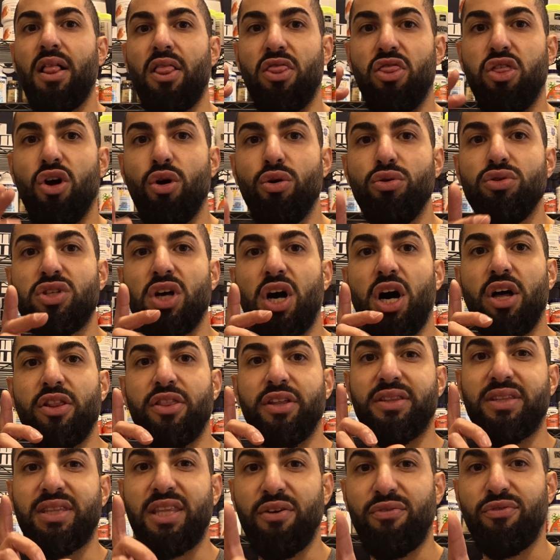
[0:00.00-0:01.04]
Those are
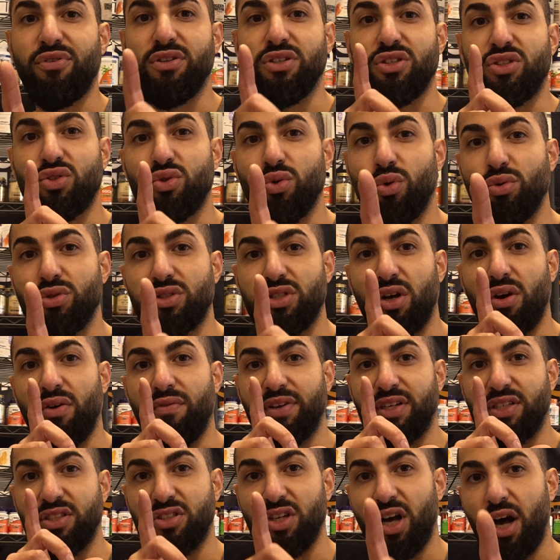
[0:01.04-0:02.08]
the different sorts of
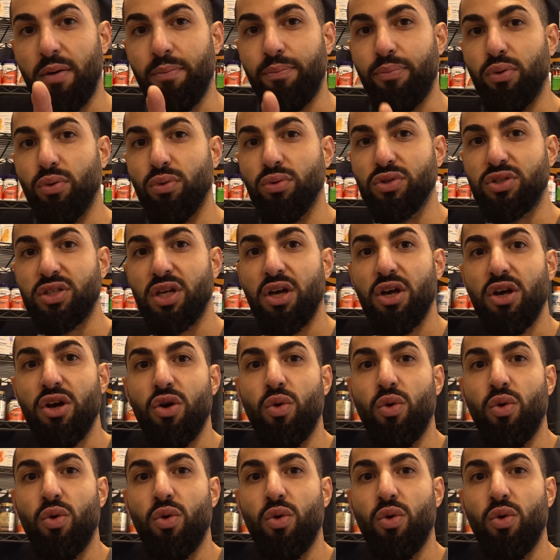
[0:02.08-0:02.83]
examples